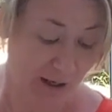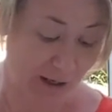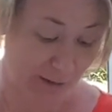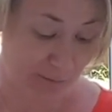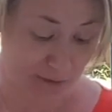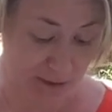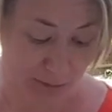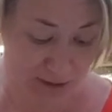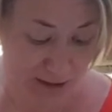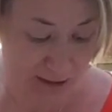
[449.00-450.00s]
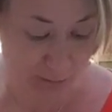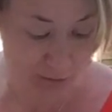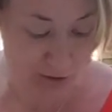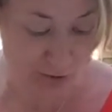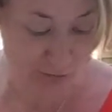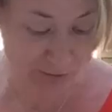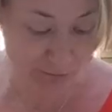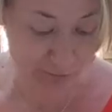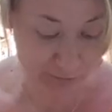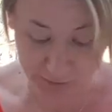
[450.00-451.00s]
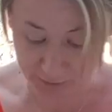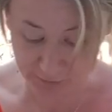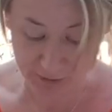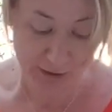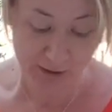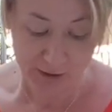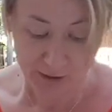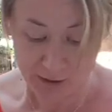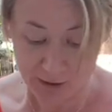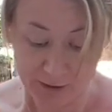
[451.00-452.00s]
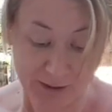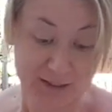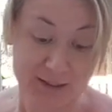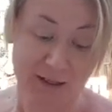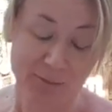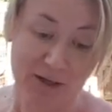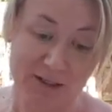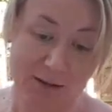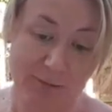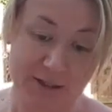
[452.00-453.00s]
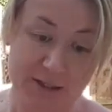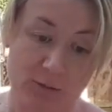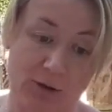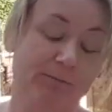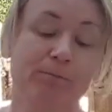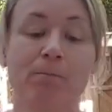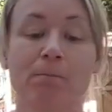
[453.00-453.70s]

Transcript: Um, so there's this one, two, three, four, five. Okay, so then I picked up this one,